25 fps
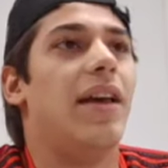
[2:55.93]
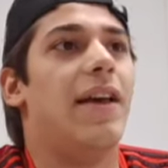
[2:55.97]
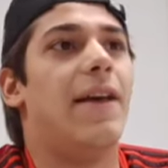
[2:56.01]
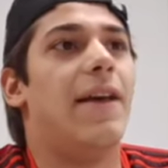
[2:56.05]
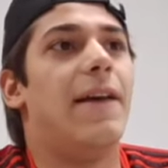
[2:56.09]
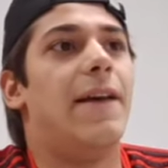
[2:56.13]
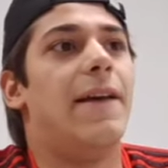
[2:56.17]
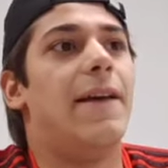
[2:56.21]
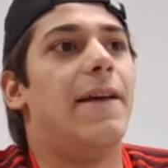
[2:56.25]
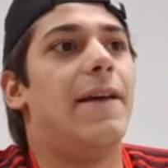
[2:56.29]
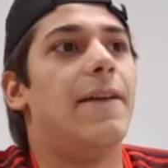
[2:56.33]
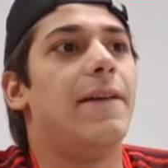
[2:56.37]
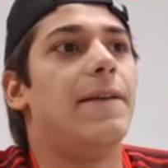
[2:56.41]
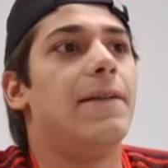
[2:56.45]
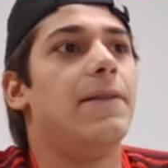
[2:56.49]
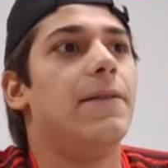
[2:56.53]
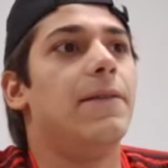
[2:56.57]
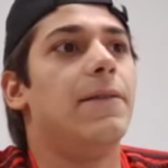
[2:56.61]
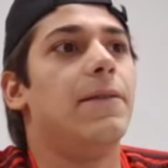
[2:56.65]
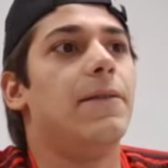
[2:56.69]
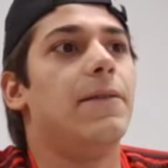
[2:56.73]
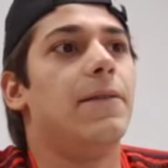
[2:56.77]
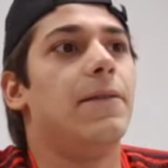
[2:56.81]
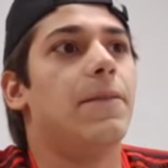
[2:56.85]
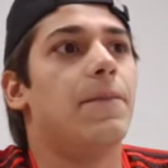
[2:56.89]

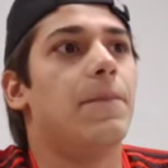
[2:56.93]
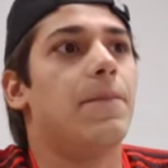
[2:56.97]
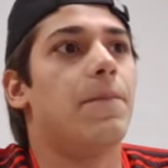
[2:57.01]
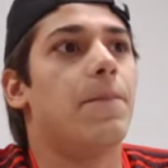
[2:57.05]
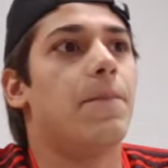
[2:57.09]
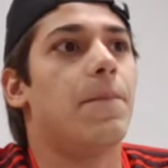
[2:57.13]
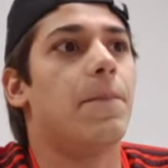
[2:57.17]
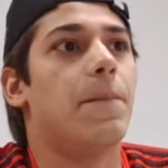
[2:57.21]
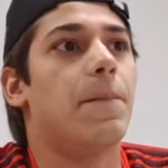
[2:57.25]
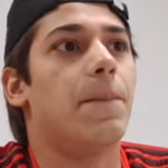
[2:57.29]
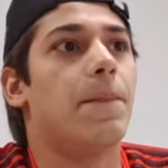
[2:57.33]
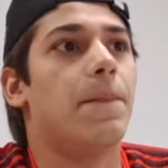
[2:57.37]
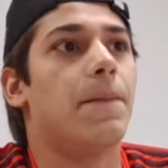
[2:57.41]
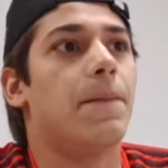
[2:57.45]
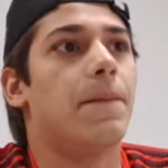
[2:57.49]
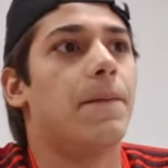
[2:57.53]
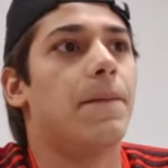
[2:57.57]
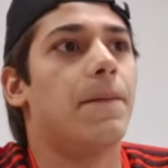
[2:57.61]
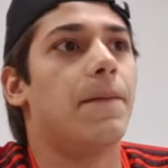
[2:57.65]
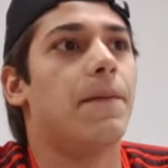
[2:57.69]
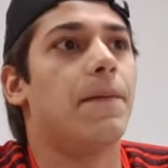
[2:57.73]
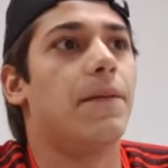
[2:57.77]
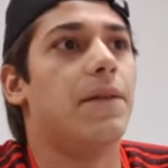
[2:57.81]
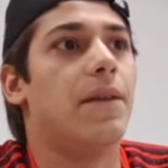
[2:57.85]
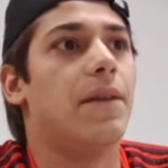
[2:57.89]
And
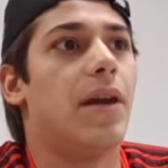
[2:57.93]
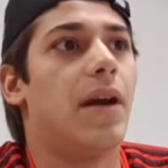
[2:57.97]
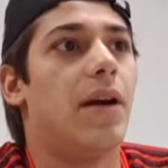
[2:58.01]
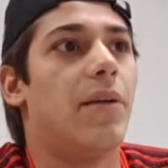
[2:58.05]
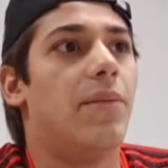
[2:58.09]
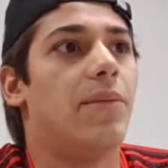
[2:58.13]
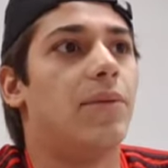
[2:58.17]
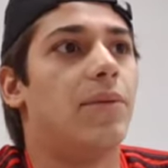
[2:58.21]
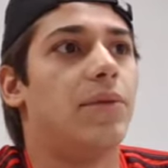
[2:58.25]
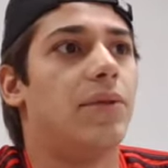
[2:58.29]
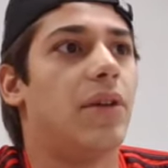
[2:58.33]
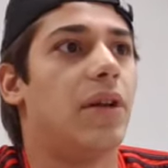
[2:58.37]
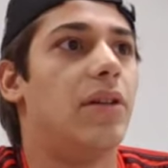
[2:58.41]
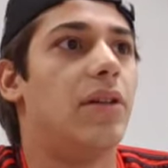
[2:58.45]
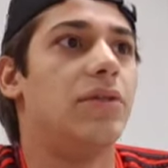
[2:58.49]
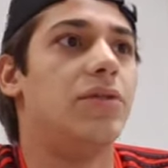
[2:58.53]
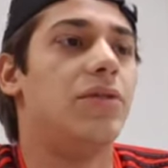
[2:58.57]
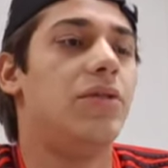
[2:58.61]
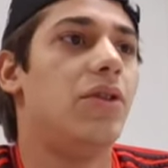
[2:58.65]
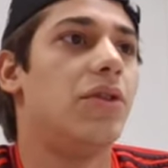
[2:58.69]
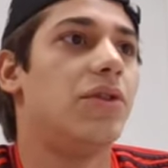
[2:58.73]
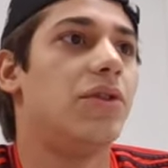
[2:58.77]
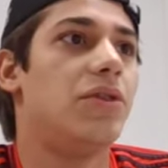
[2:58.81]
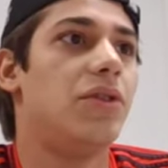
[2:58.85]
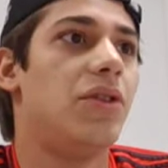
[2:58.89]
yeah,
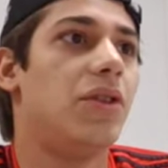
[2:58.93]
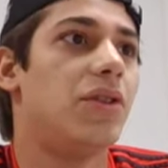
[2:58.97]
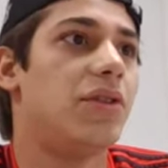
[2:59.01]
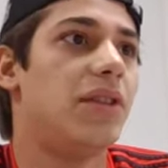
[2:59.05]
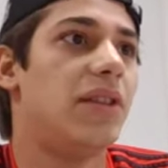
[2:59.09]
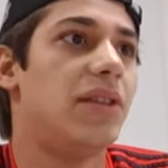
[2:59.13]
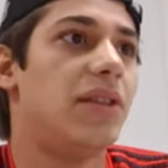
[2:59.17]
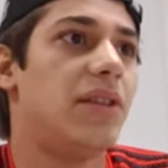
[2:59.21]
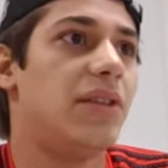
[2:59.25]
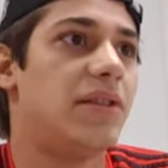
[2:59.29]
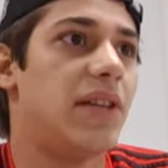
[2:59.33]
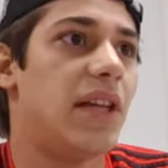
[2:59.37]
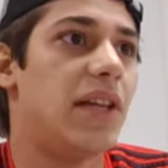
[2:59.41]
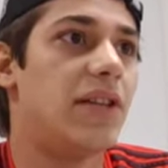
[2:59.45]
you just need the